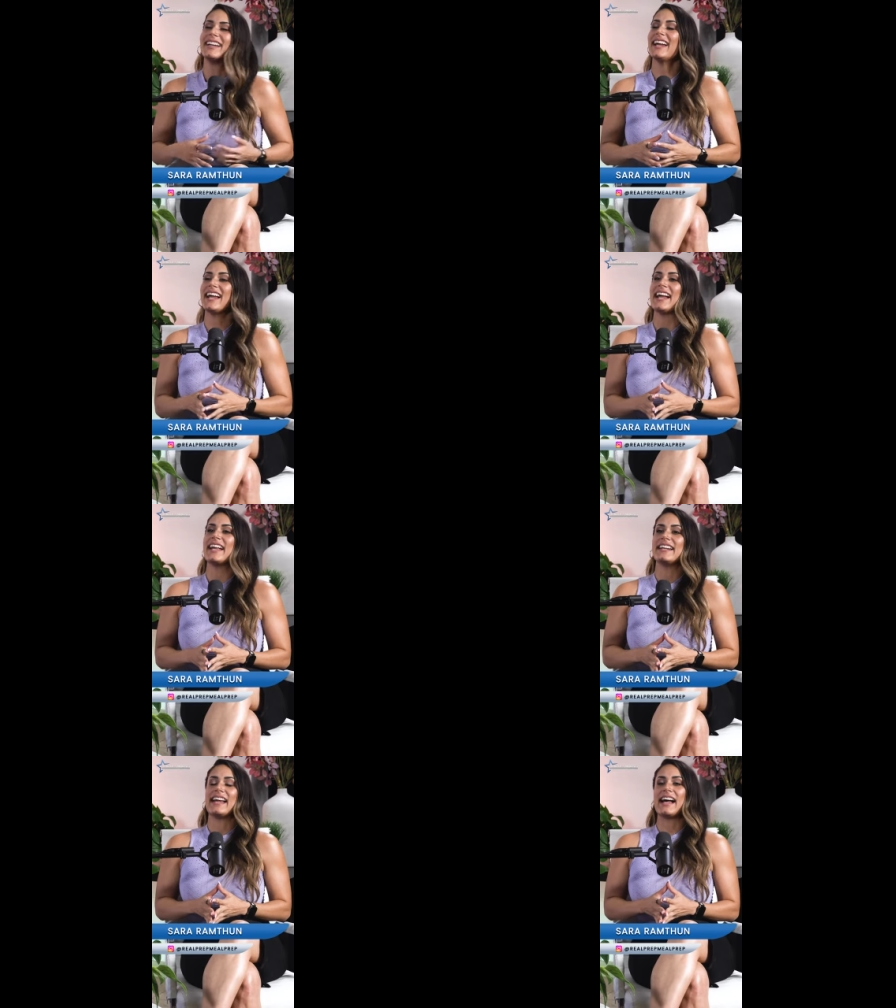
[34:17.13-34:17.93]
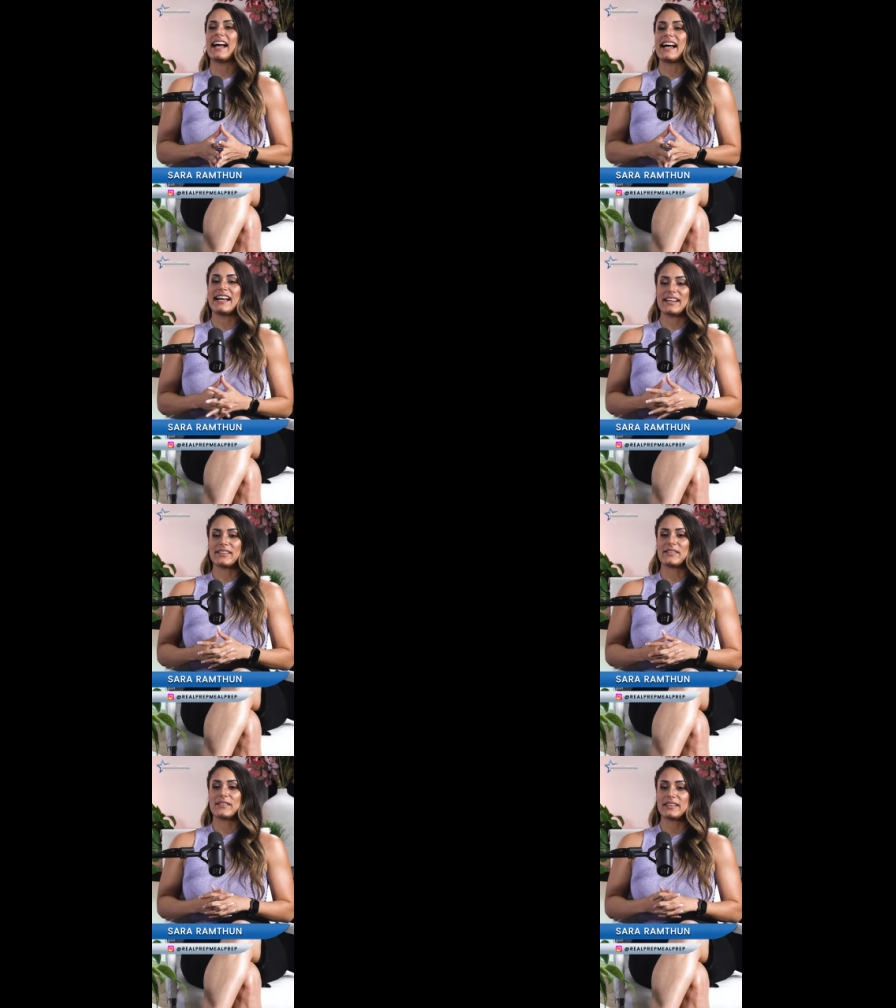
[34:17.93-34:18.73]
and uh,
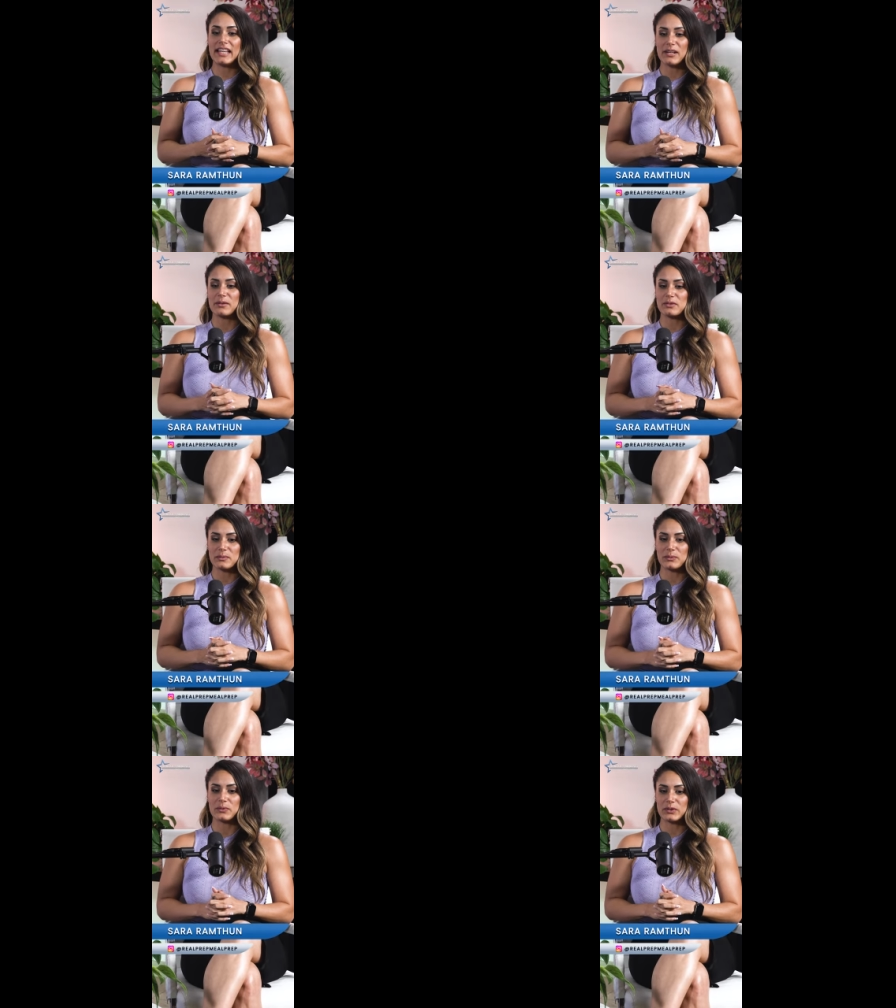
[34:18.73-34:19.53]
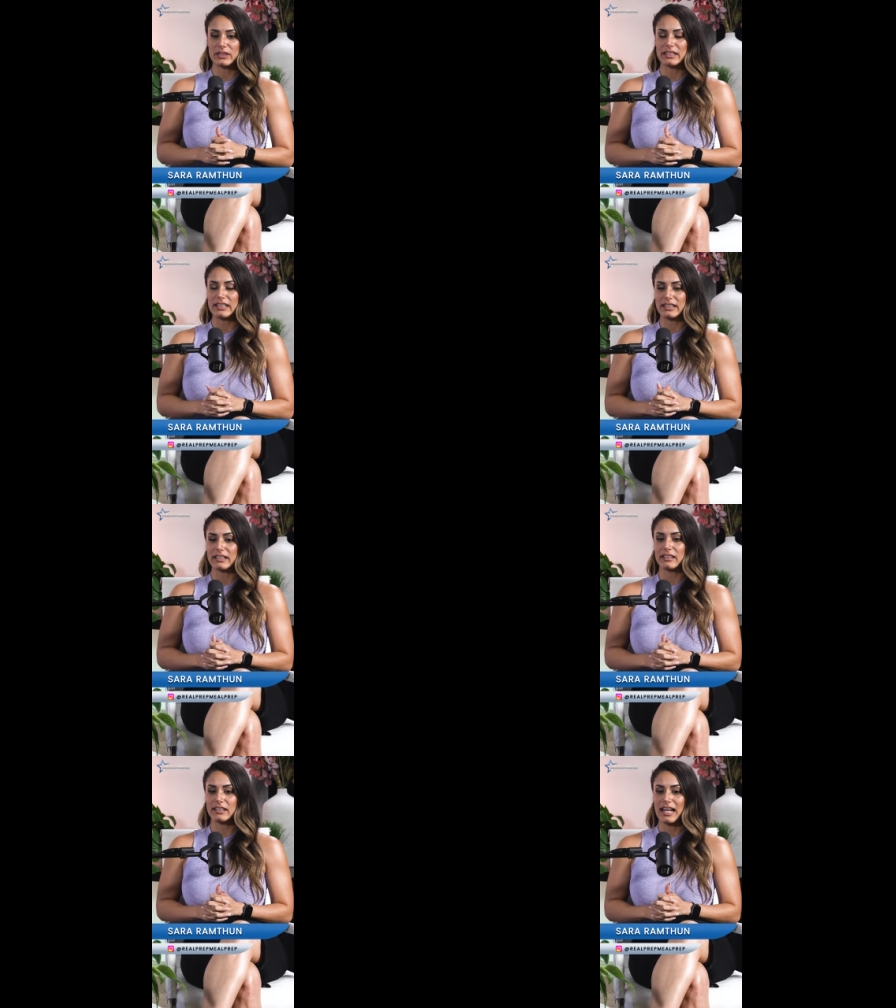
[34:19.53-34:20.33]
that was really
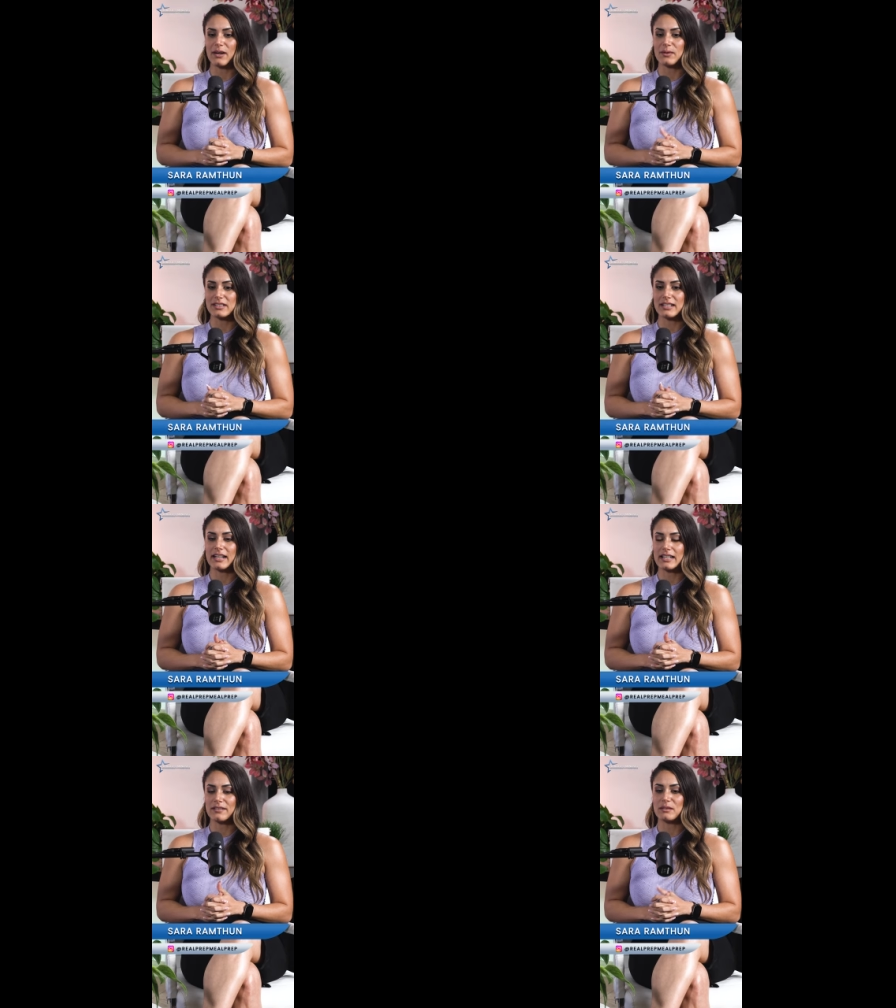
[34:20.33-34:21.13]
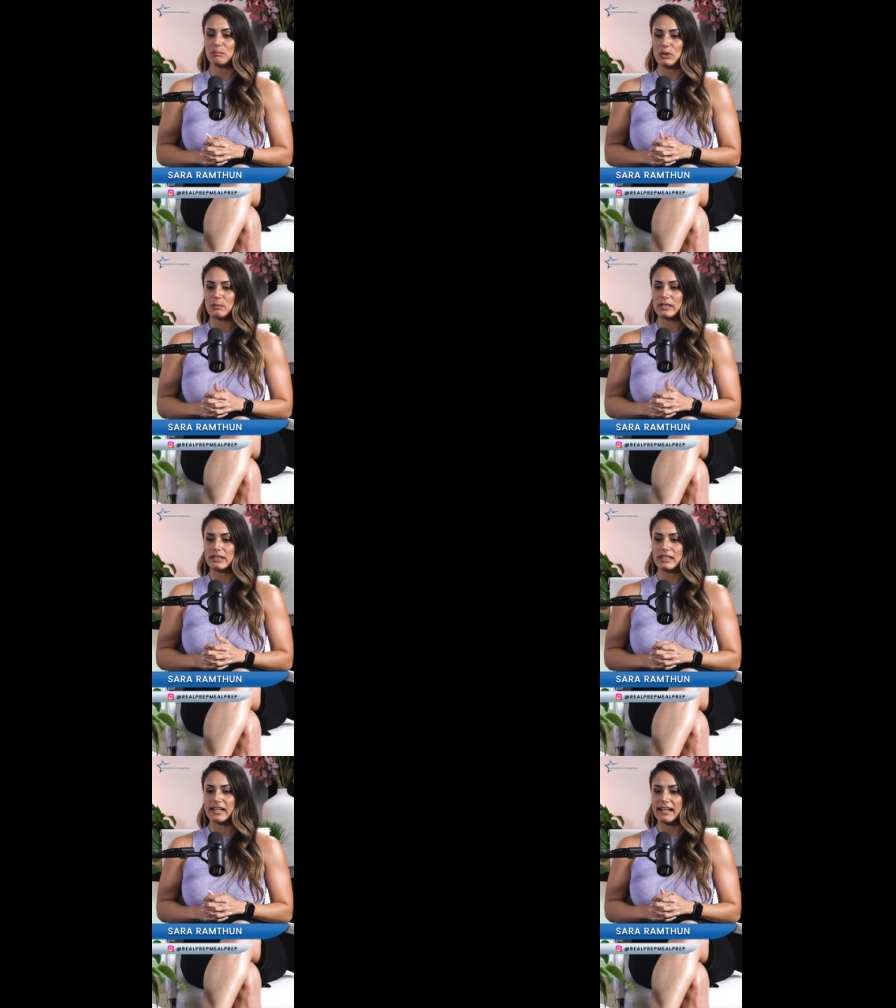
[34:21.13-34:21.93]
that was kind of the moment
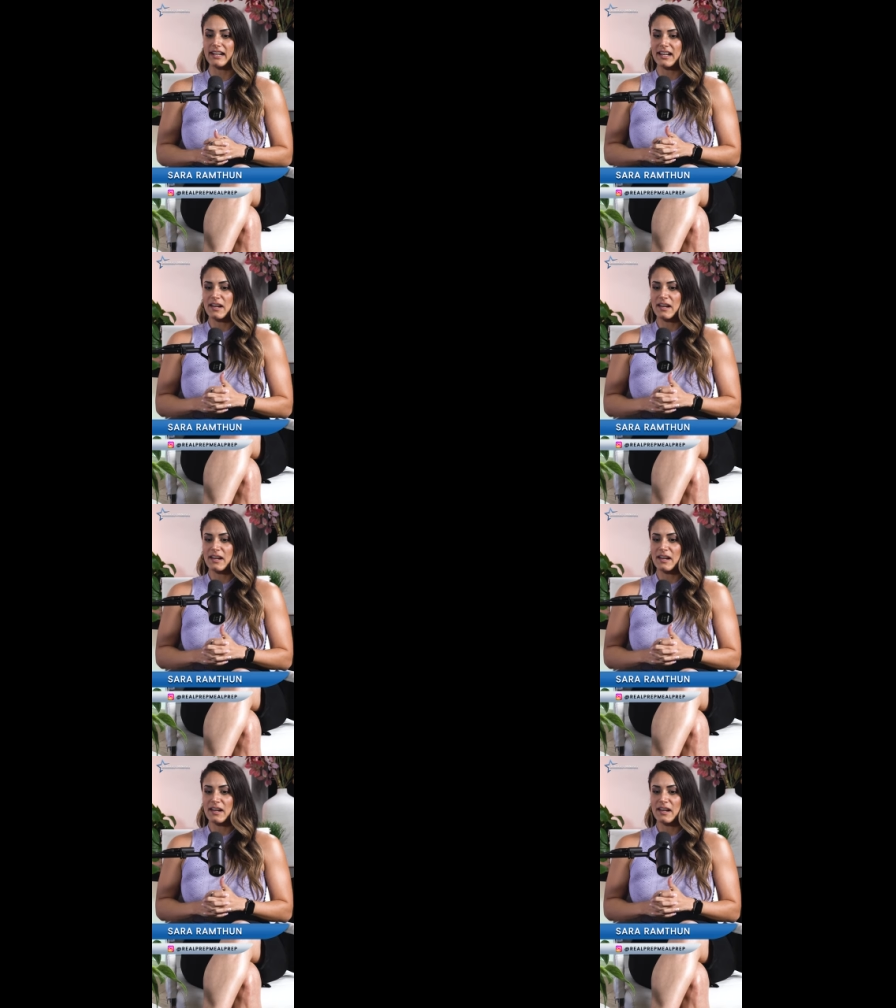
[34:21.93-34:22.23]
that I.